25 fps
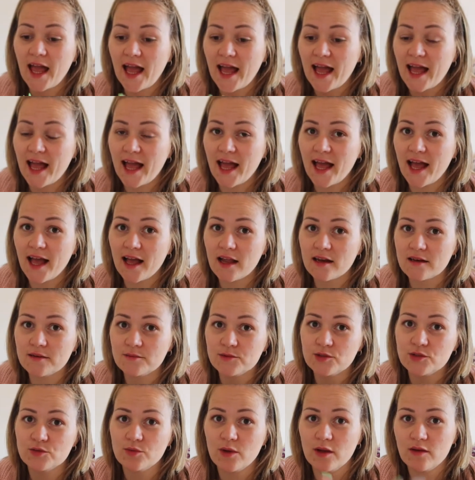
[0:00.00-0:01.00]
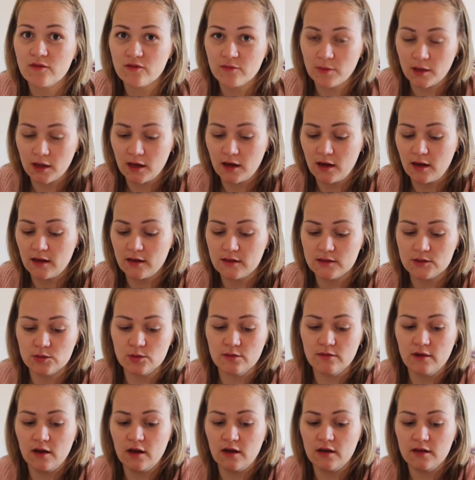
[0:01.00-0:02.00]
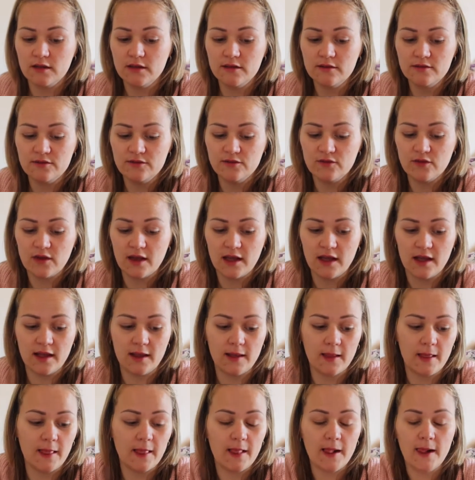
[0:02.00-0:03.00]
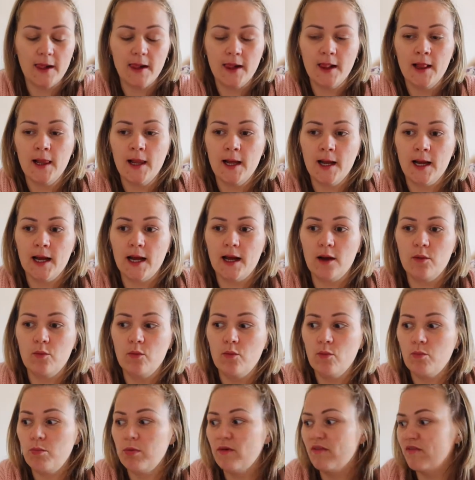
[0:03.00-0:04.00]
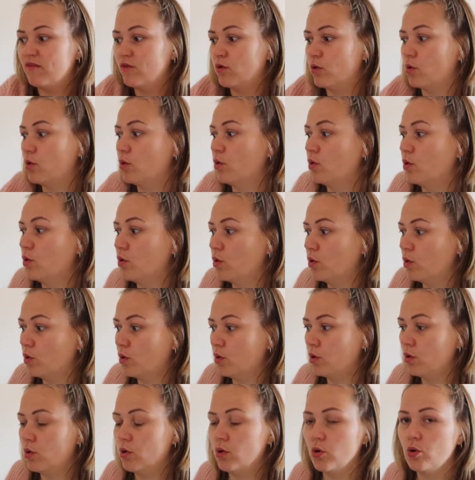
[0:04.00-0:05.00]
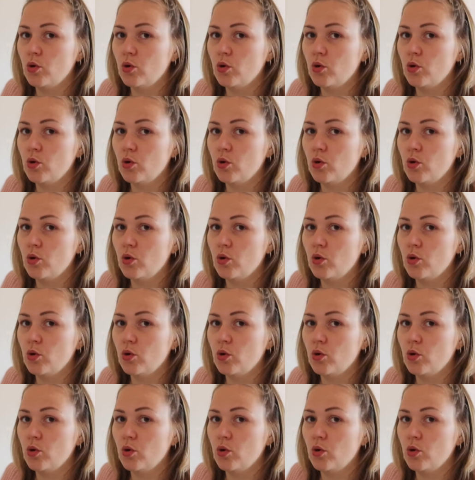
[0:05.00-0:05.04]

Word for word: And I'm just waiting for my client to arrive. Um, before...